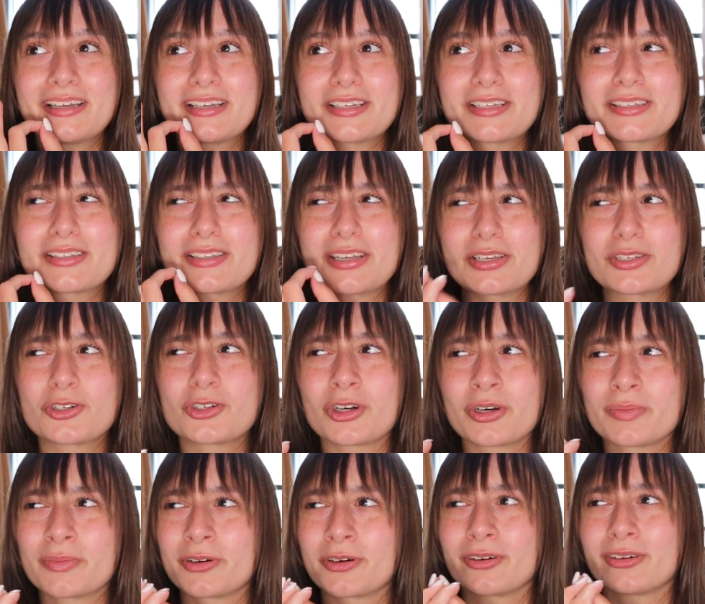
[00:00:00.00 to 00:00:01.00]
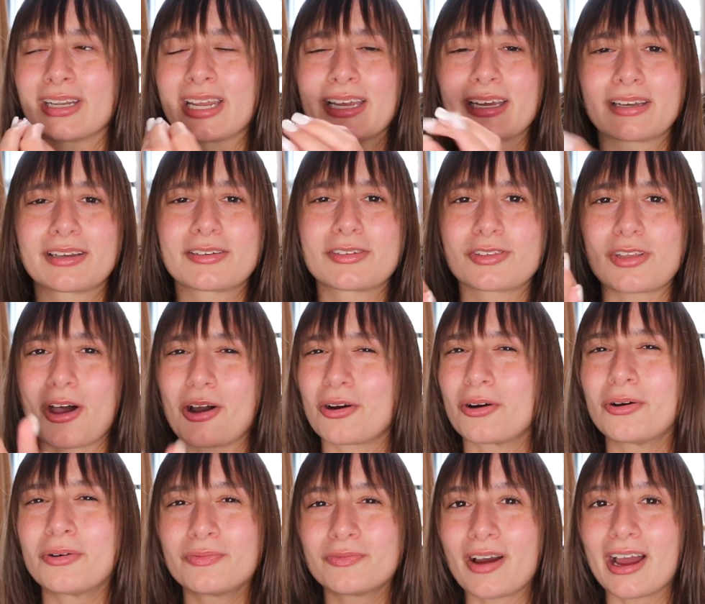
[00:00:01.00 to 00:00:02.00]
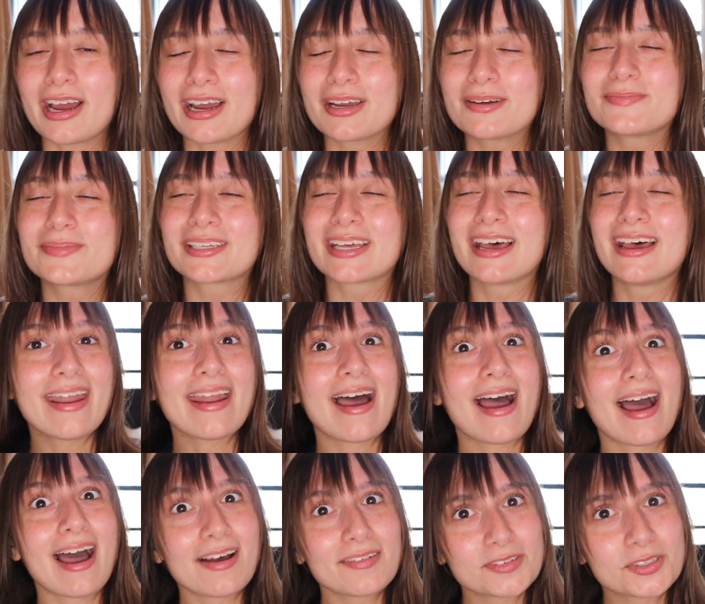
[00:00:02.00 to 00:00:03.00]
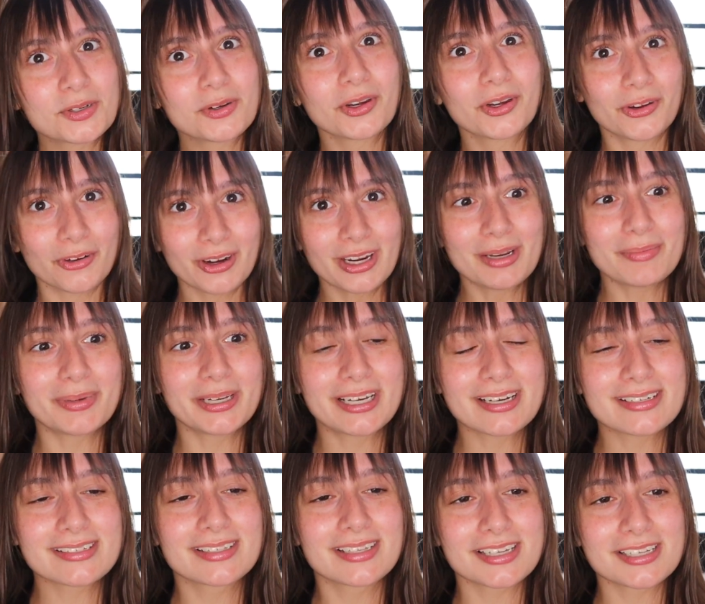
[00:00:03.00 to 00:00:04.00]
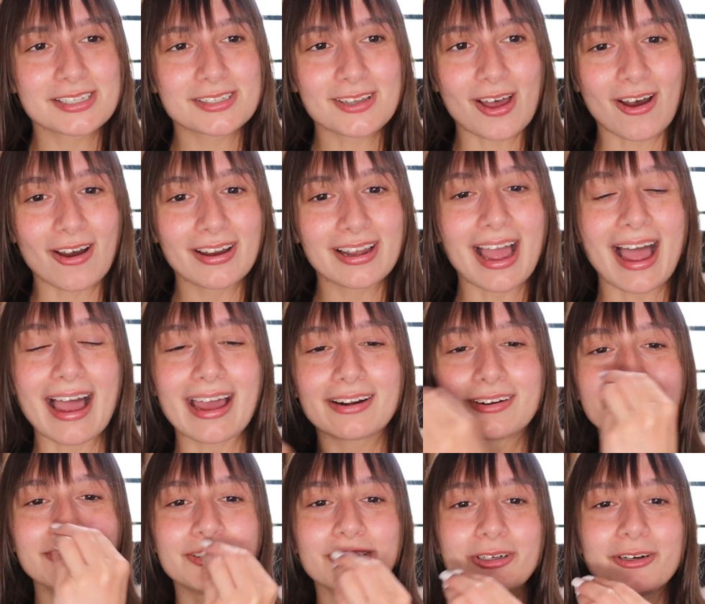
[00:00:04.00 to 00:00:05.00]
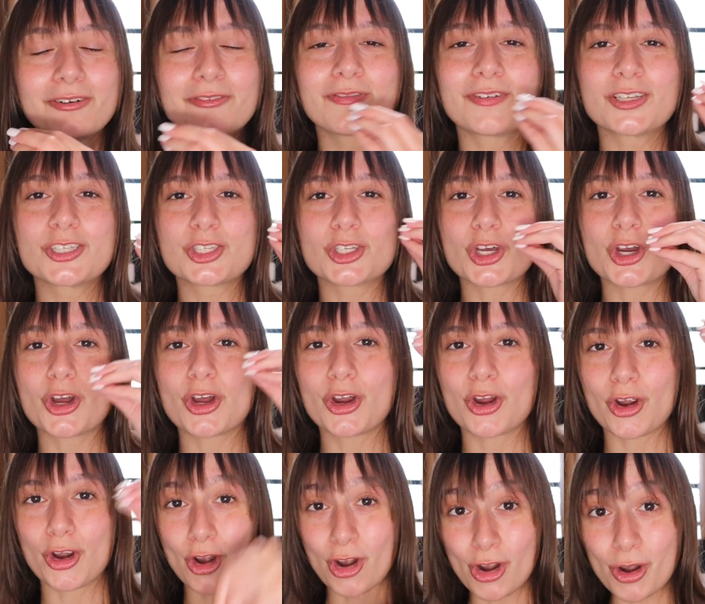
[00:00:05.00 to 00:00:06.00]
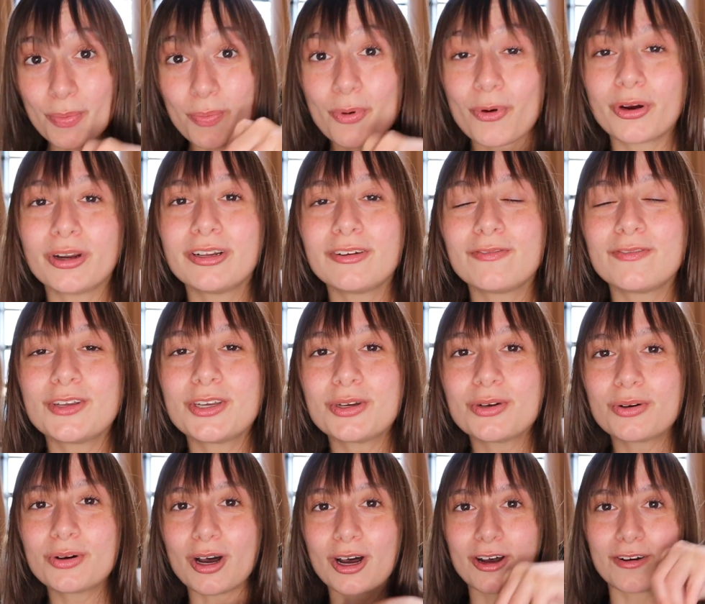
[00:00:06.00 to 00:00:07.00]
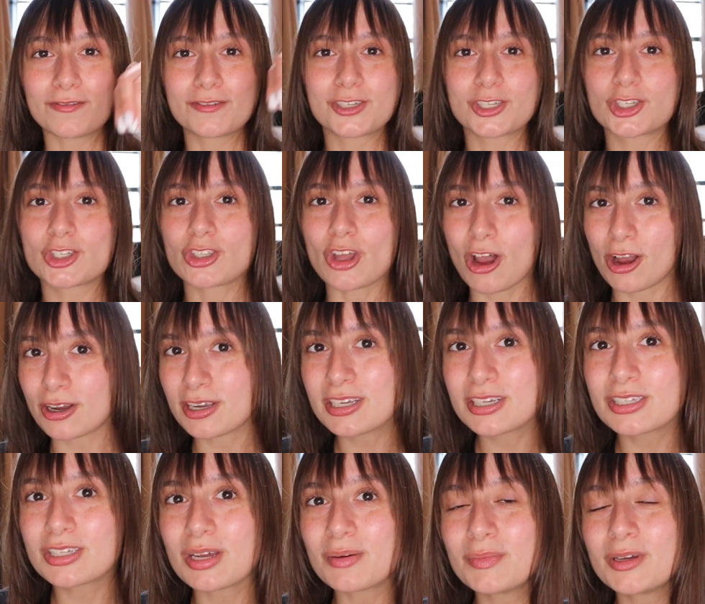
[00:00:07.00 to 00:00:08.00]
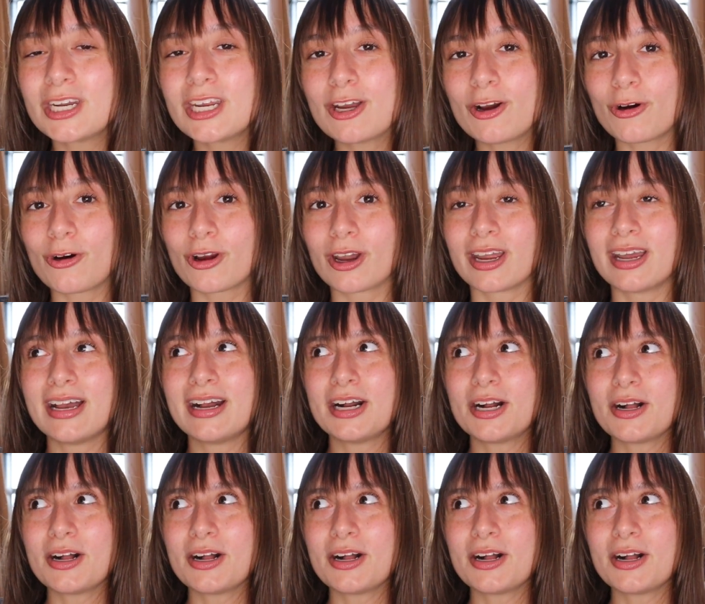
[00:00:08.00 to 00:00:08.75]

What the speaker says: syndrome or like Stockholm vibes, and I have to agree, because this song, I don't know if it's her point of view of stalking somebody or